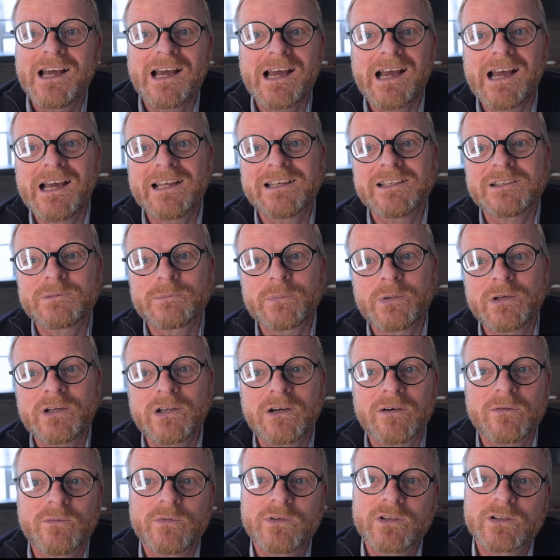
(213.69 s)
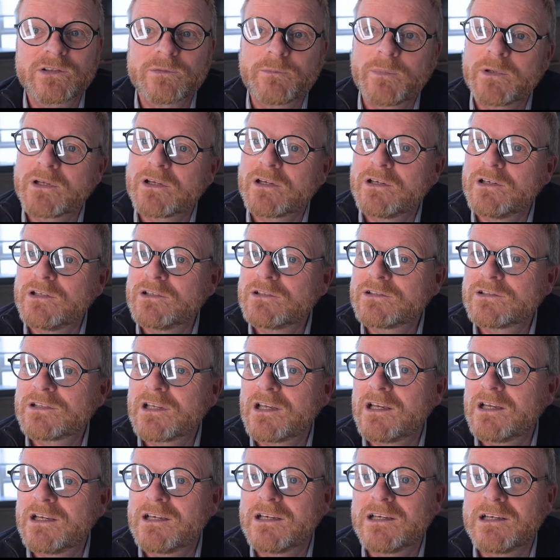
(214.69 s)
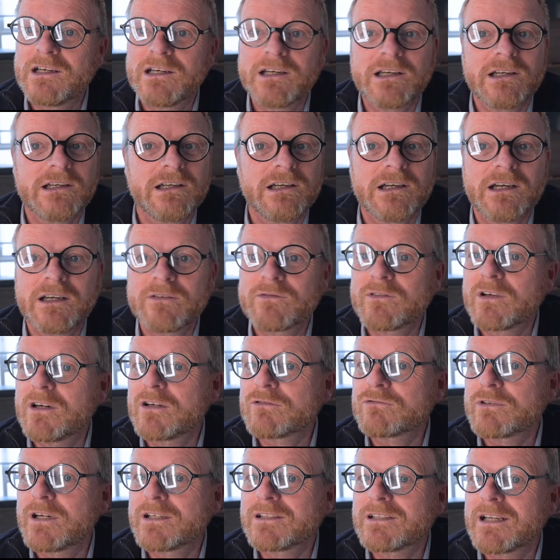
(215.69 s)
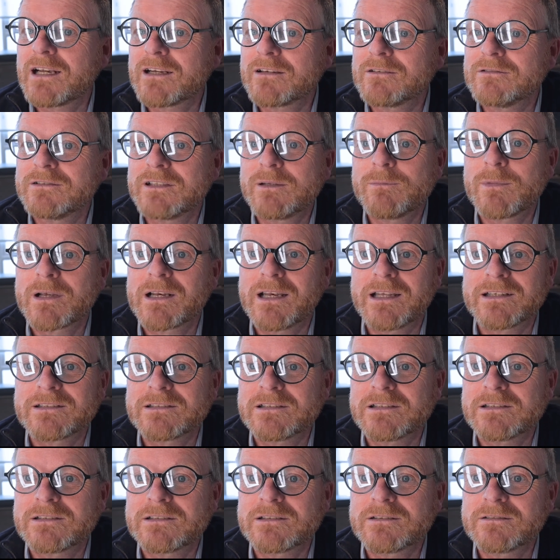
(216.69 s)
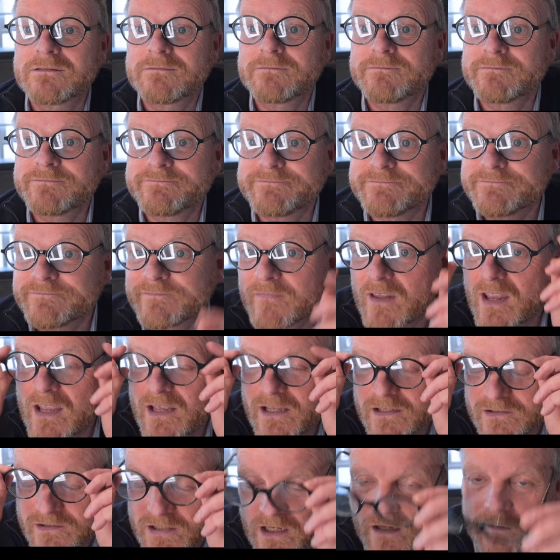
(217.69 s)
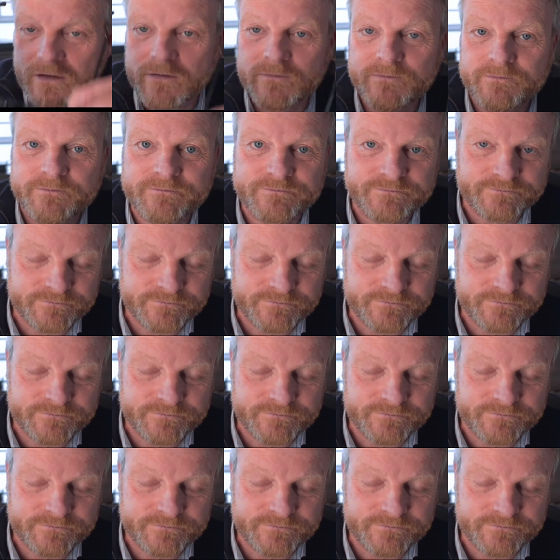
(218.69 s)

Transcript: And it's pretty obvious because I've got a rectangle in my glasses. So,